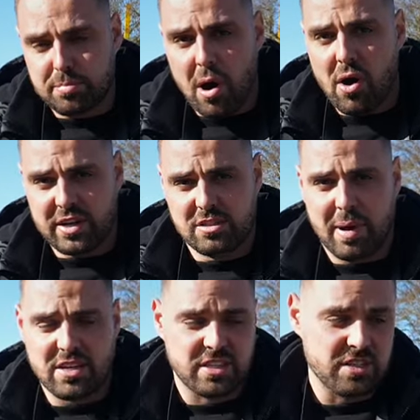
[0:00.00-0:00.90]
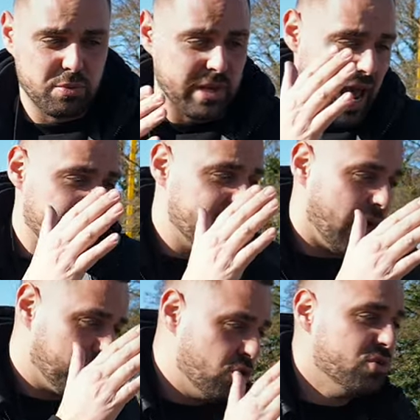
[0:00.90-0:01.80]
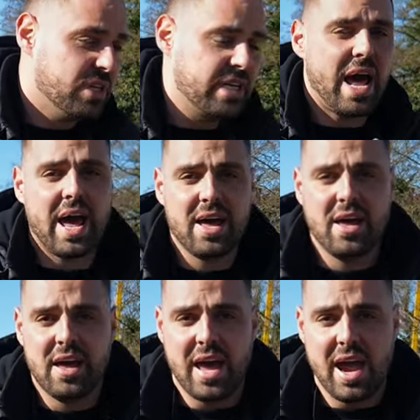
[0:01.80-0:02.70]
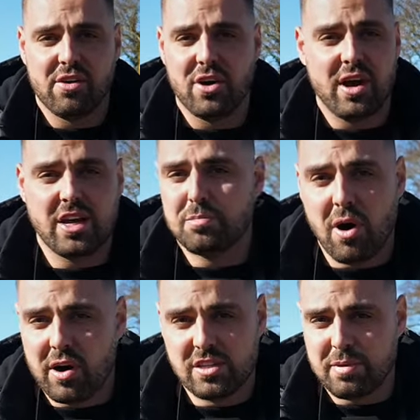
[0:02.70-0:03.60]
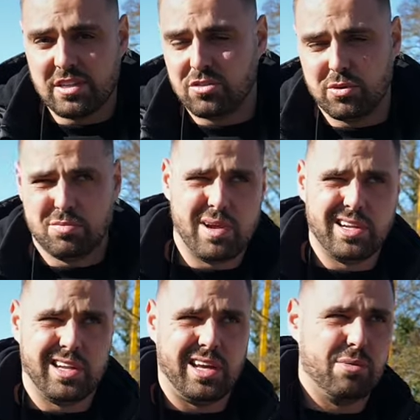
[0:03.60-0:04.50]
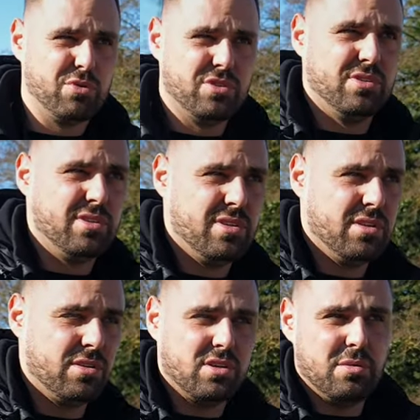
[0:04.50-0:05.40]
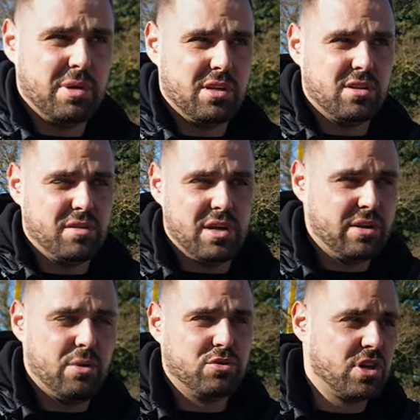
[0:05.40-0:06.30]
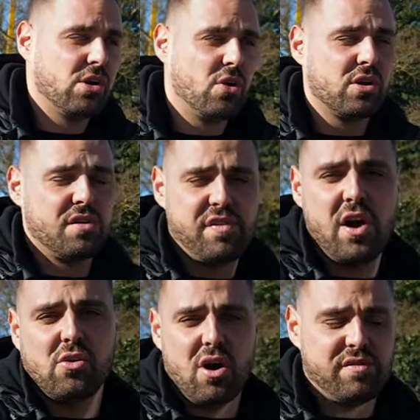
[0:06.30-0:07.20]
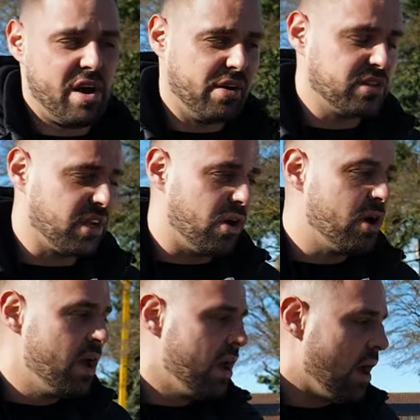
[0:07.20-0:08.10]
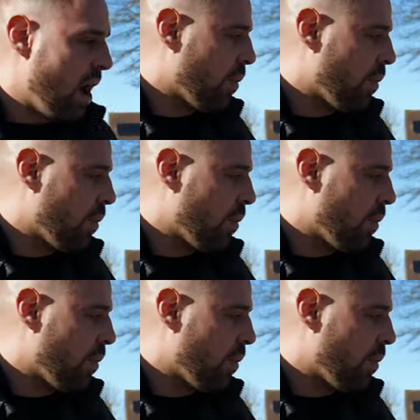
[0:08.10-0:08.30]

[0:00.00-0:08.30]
parking spaces, we ended up using that area as parking spaces, which meant that it wasn't going to be, it, it was no longer the photograph area. So, uh,